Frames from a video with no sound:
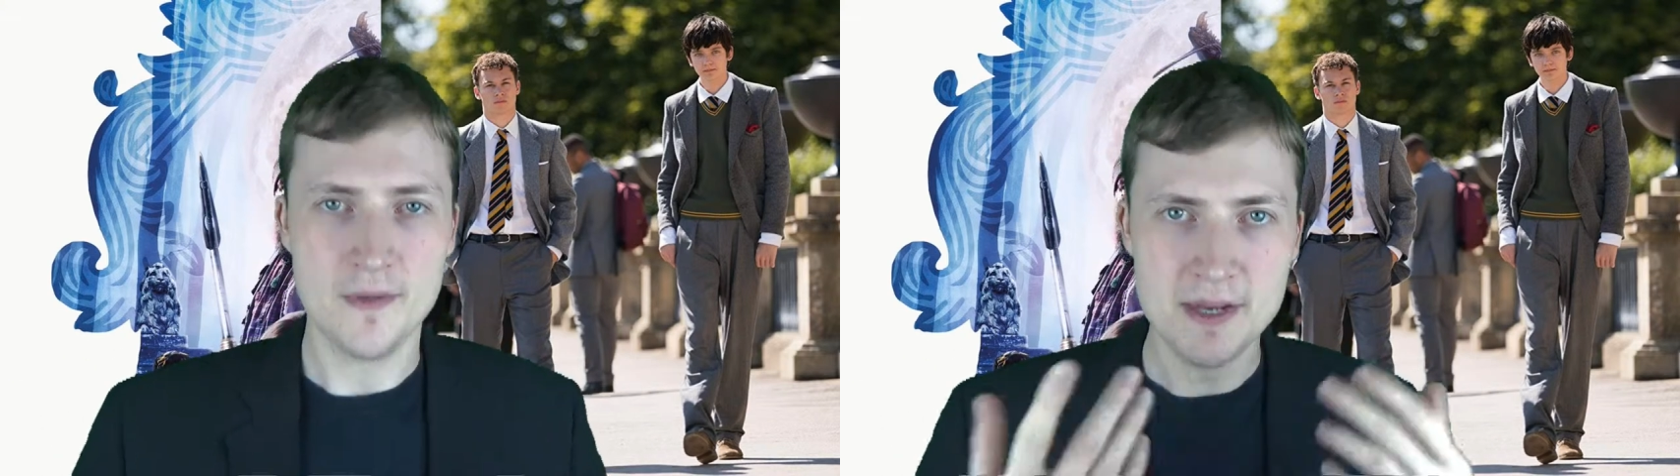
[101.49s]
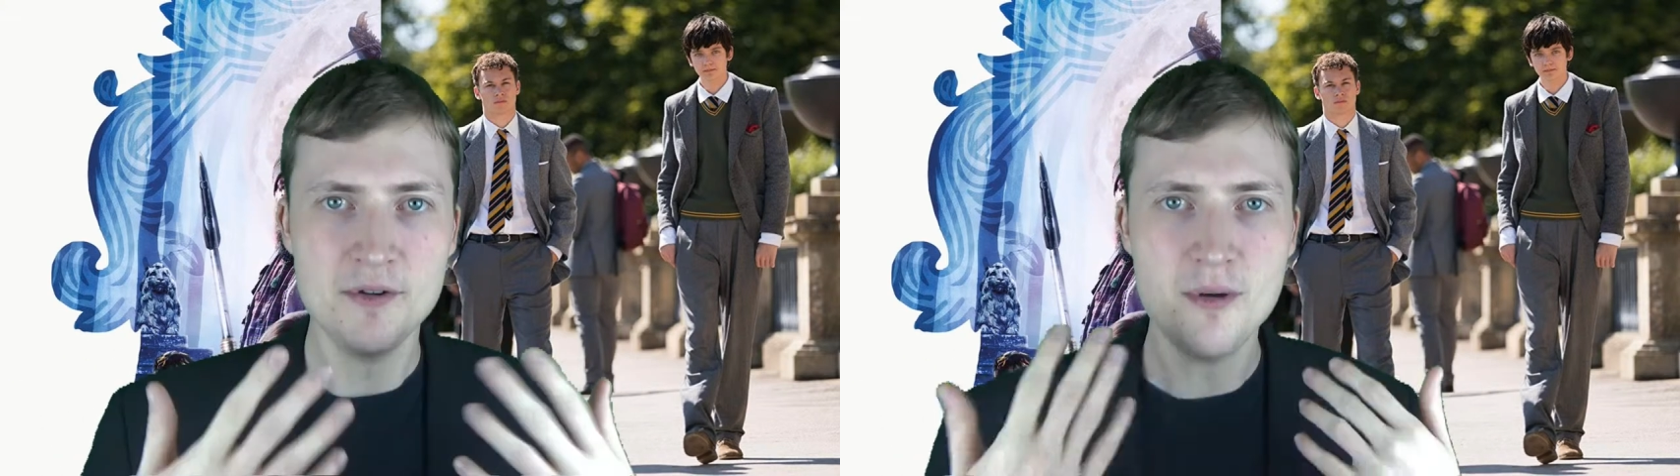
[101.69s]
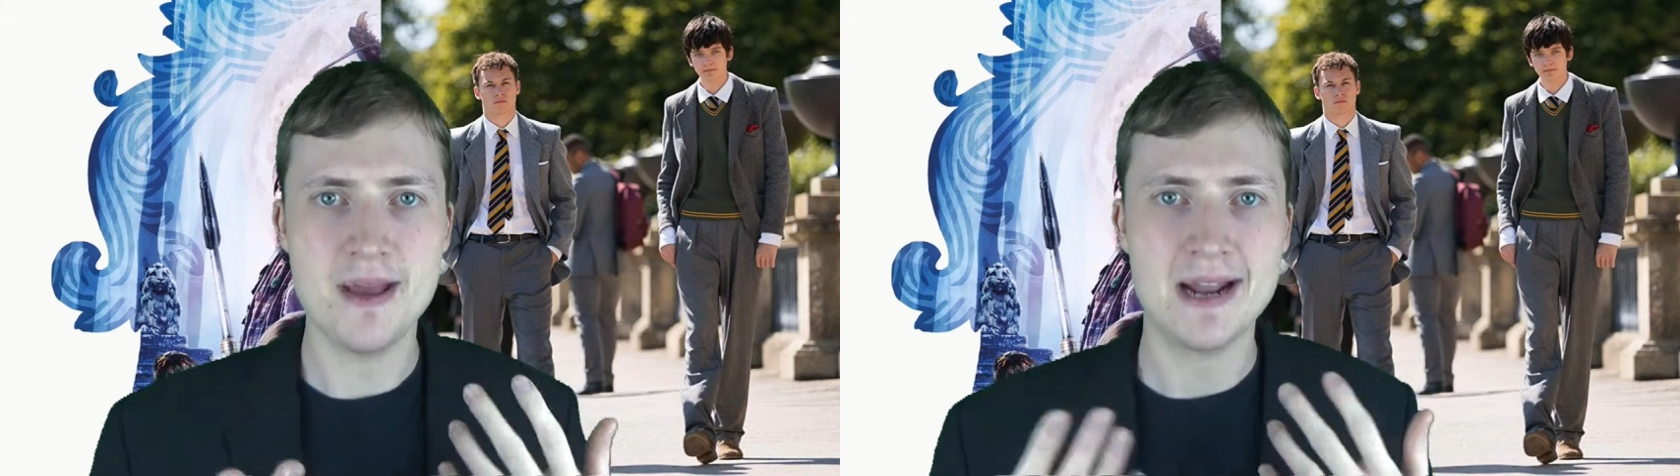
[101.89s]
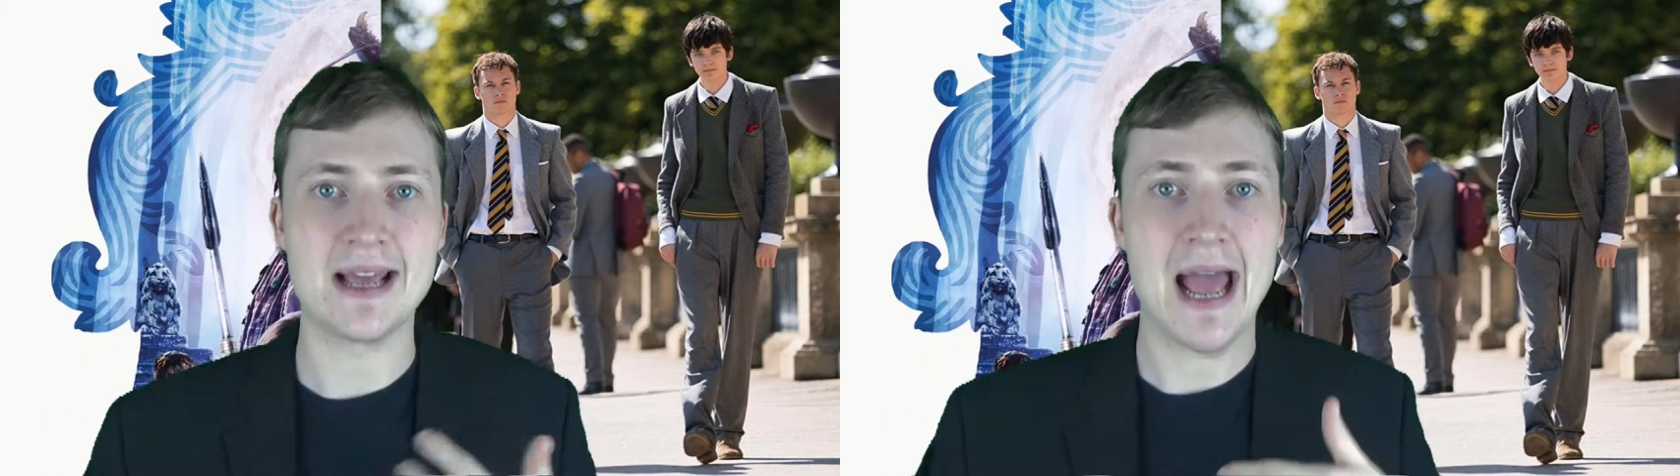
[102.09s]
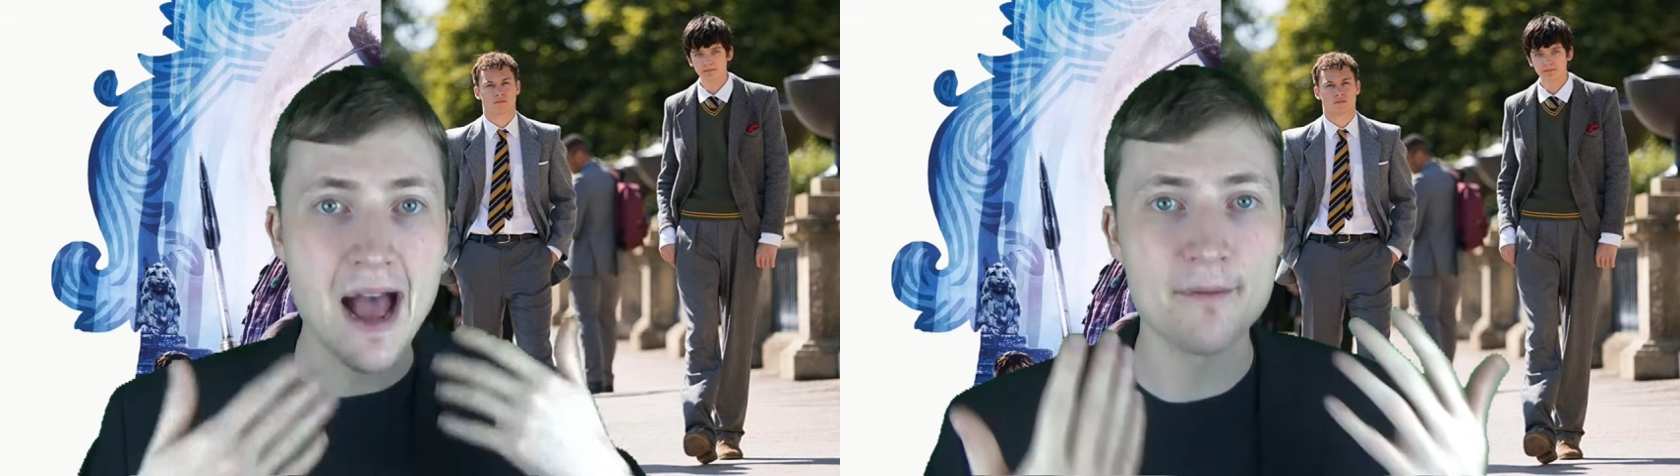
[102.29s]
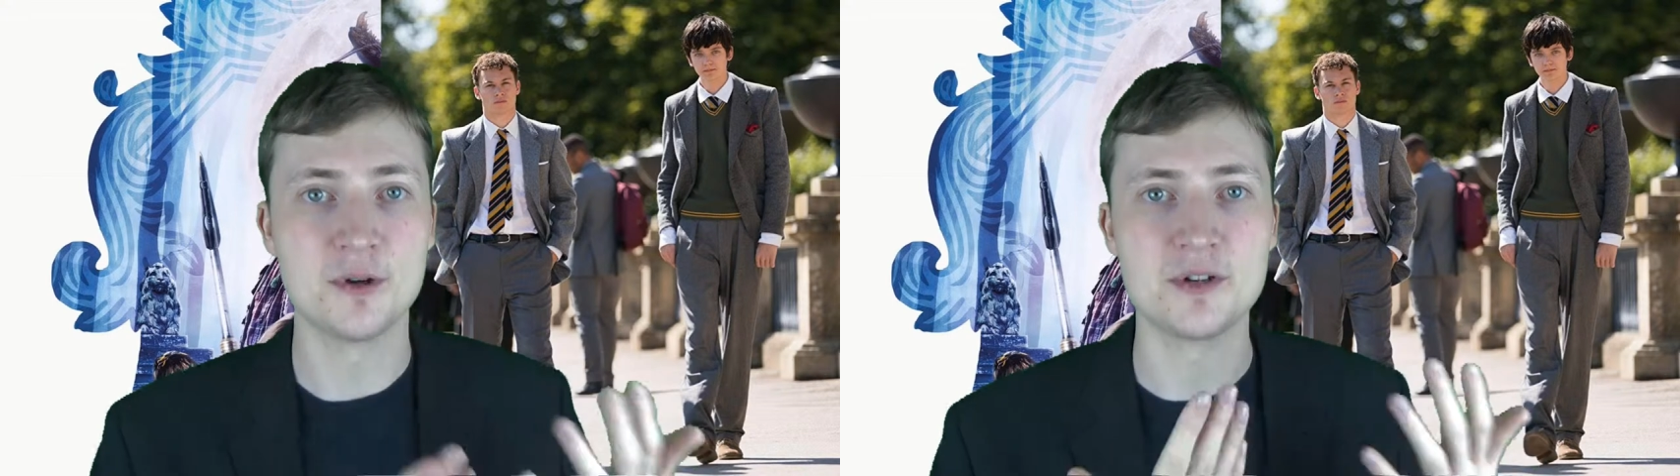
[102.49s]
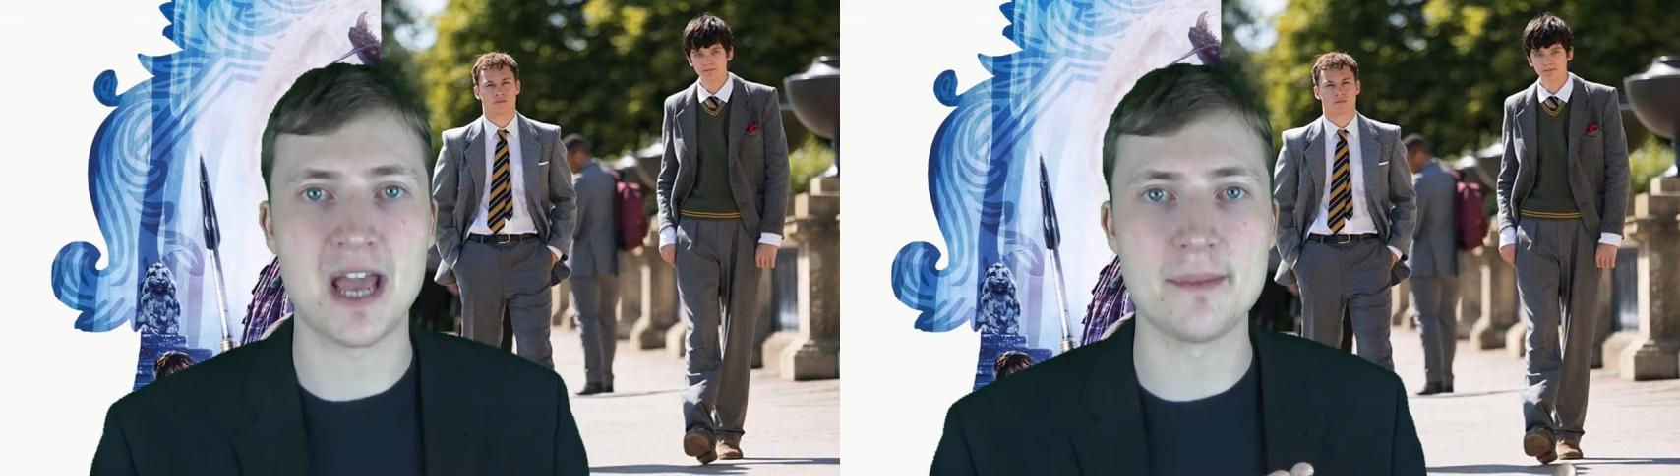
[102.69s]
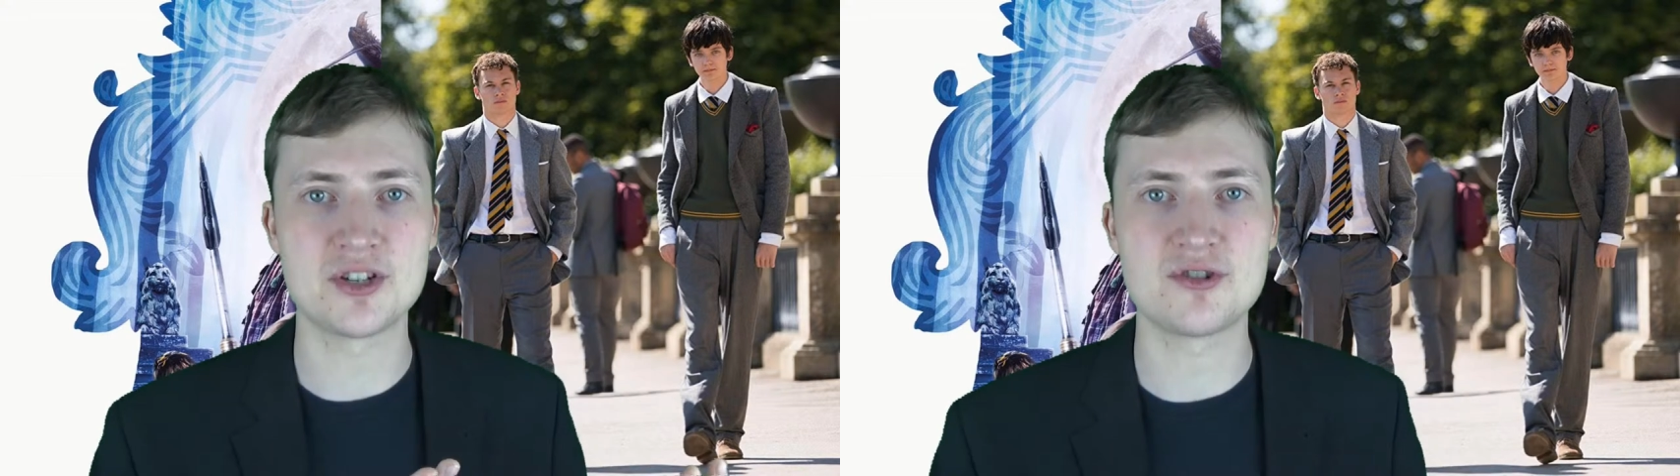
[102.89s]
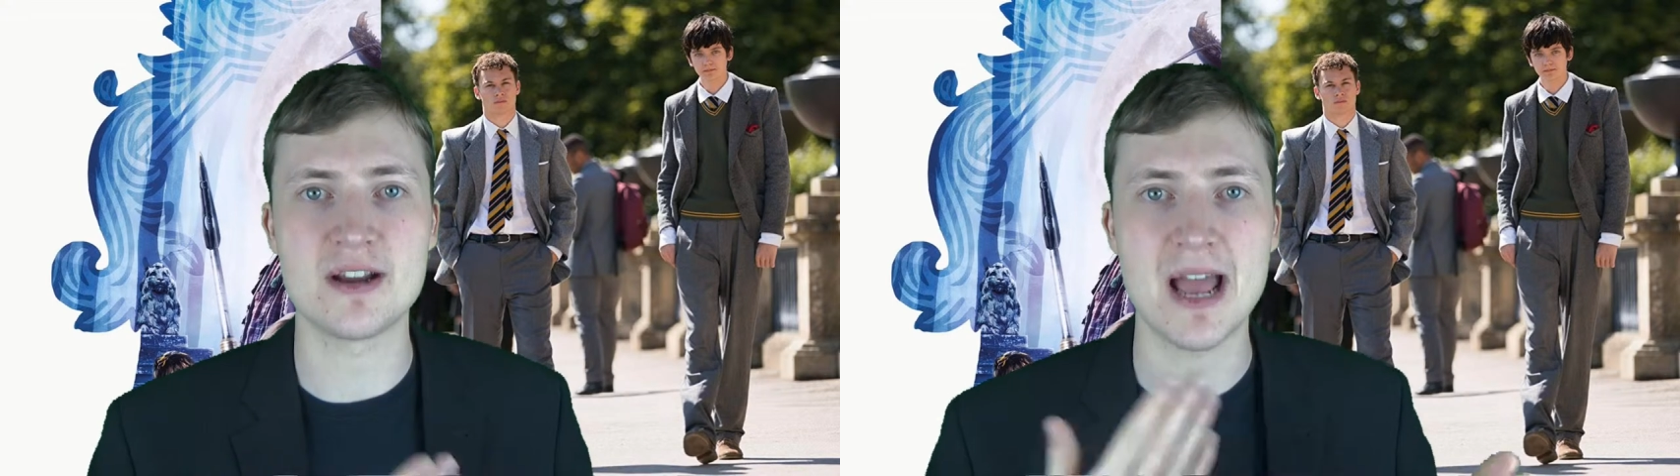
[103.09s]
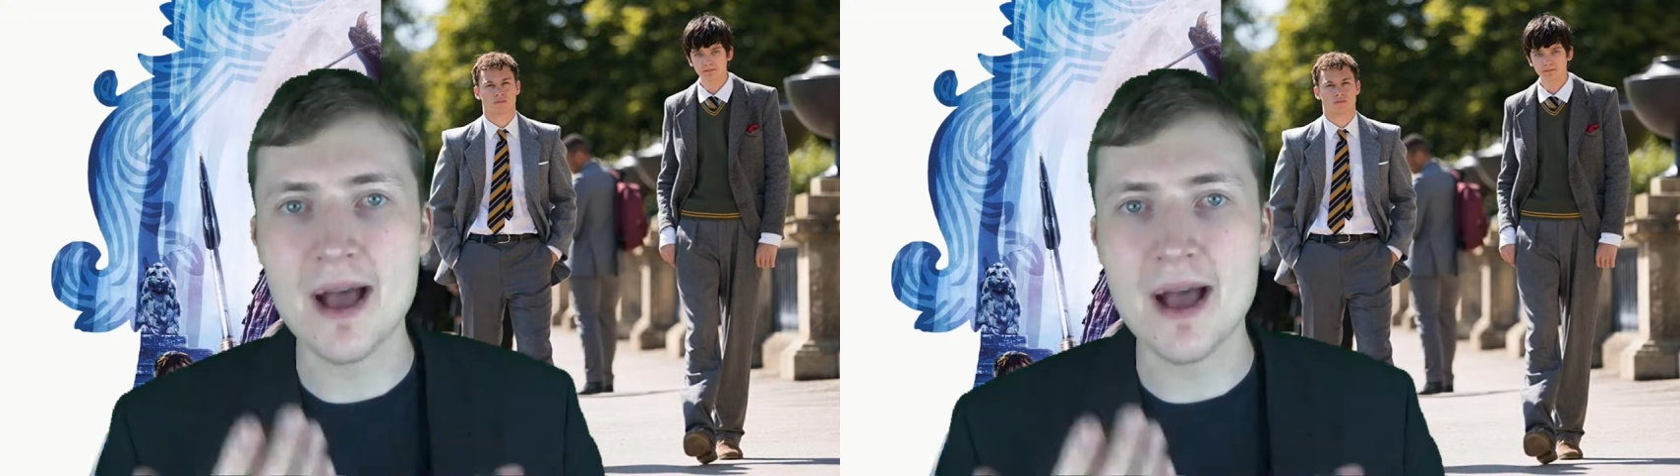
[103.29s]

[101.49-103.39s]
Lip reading: They do admittedly have good chemistry,